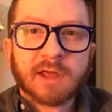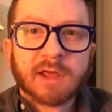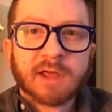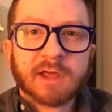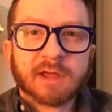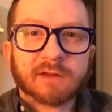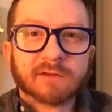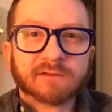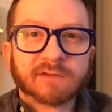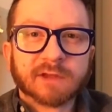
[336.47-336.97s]

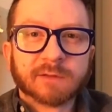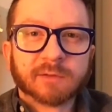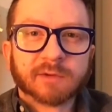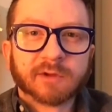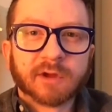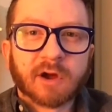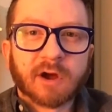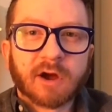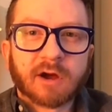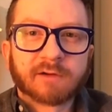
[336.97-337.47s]
and is able
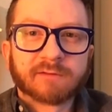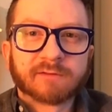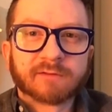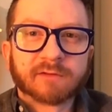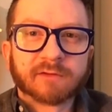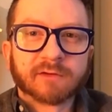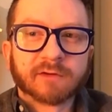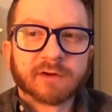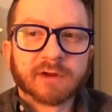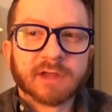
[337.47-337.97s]
to
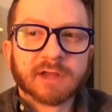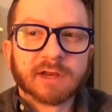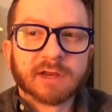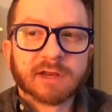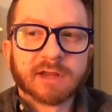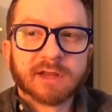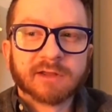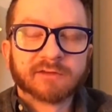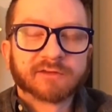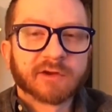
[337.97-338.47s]
offer an
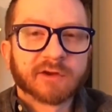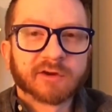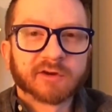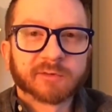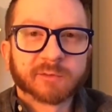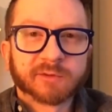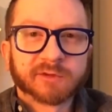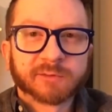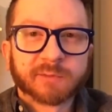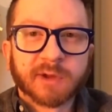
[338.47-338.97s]
insider's
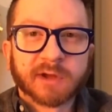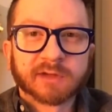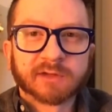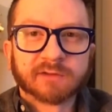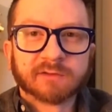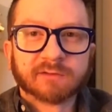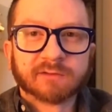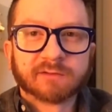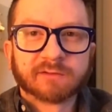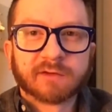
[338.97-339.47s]

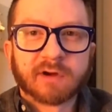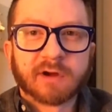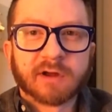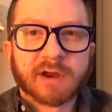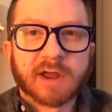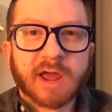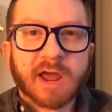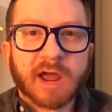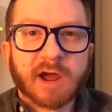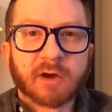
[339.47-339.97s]
perspective on
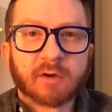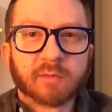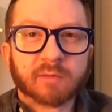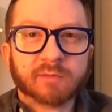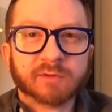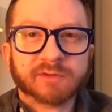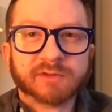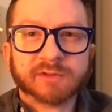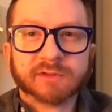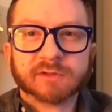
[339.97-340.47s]
how
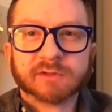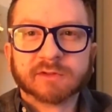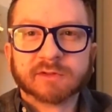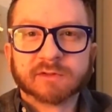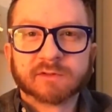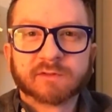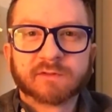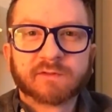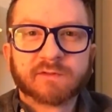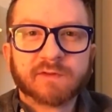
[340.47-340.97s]

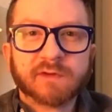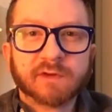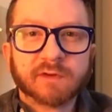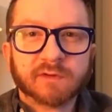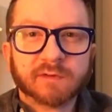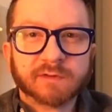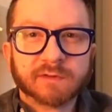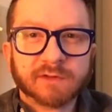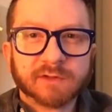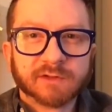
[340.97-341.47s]
Brazilians
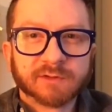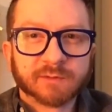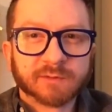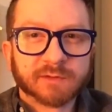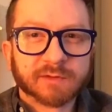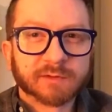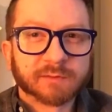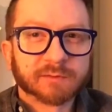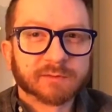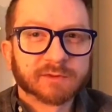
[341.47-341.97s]
feel these
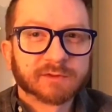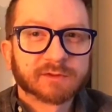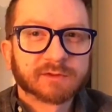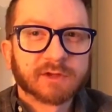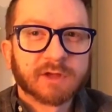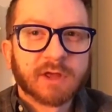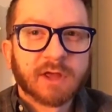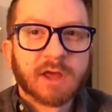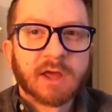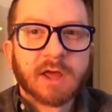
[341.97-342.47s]
rhythms,
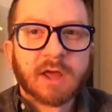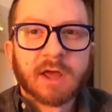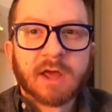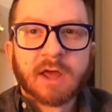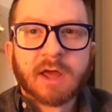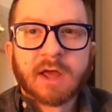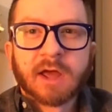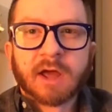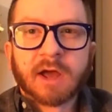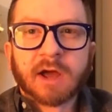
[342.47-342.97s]

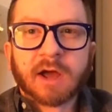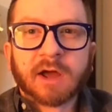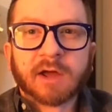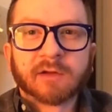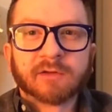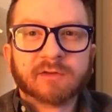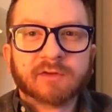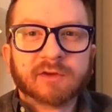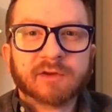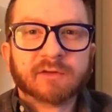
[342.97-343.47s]

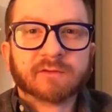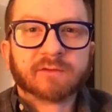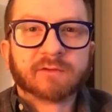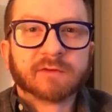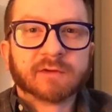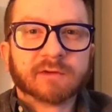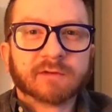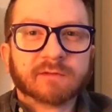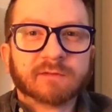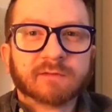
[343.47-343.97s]

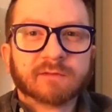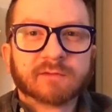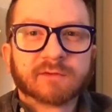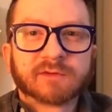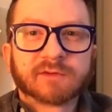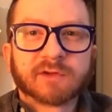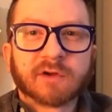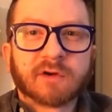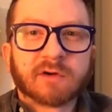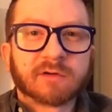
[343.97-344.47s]
different
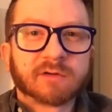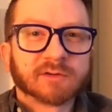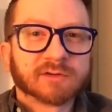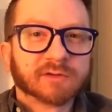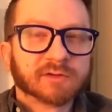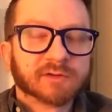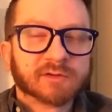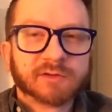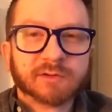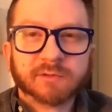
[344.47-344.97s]
songs
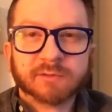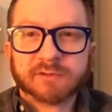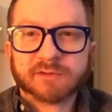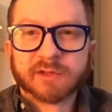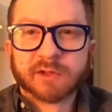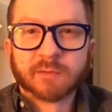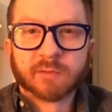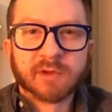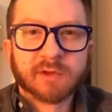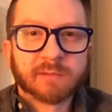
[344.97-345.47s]
and tunes
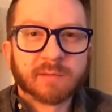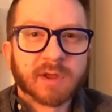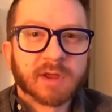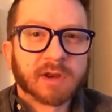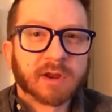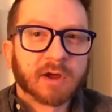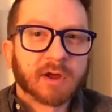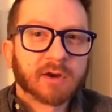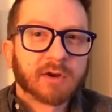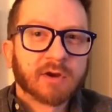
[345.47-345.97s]
that we may
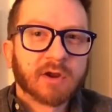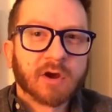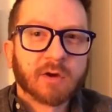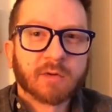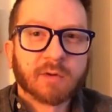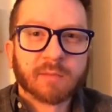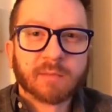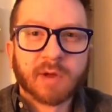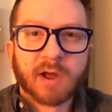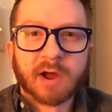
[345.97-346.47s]
not
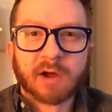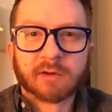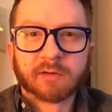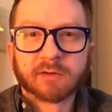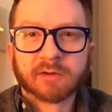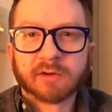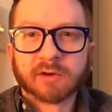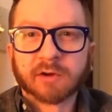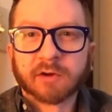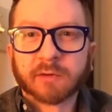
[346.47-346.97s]
know about.
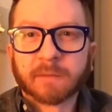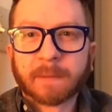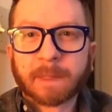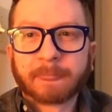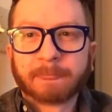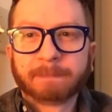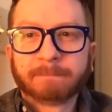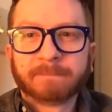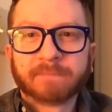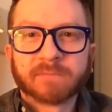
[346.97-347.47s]
You
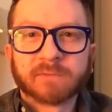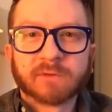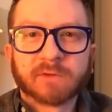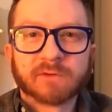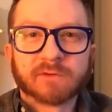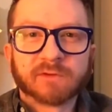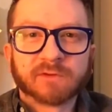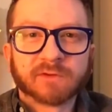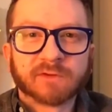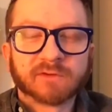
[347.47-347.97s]
know,
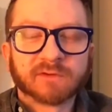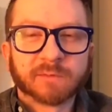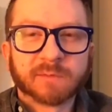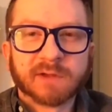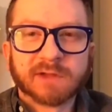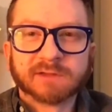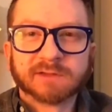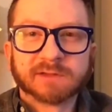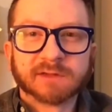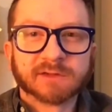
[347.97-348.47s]
just as a
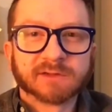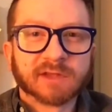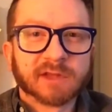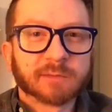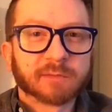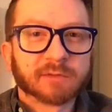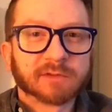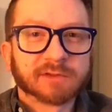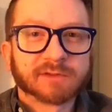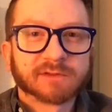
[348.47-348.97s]
basic
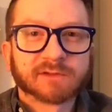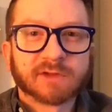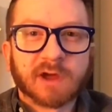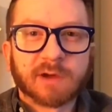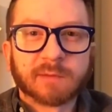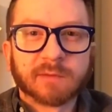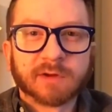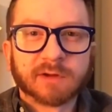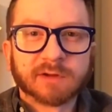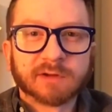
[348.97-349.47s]
example, a
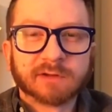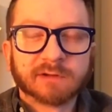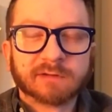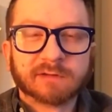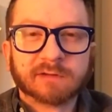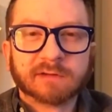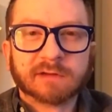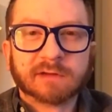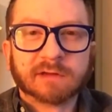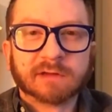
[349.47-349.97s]
samba
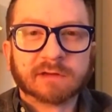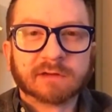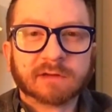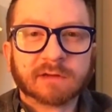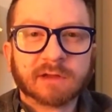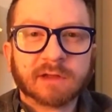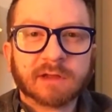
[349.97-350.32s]
in